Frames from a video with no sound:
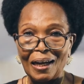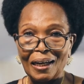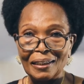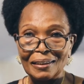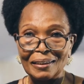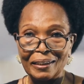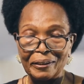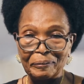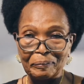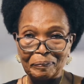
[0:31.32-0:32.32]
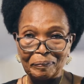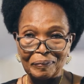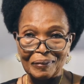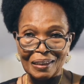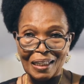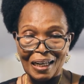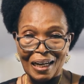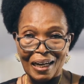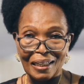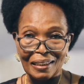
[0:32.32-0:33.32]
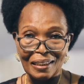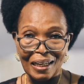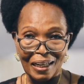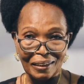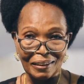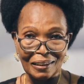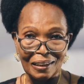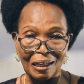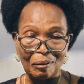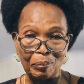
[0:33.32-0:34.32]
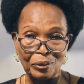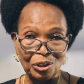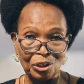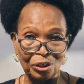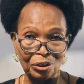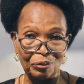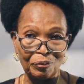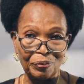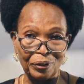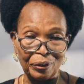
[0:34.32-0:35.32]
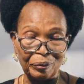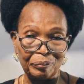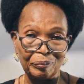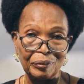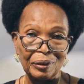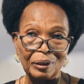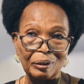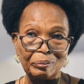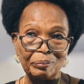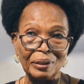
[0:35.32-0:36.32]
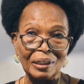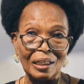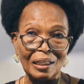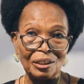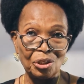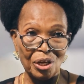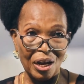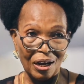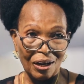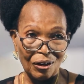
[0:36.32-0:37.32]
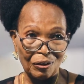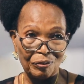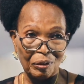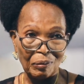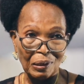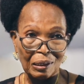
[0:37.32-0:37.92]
And I held a position of being the chair of the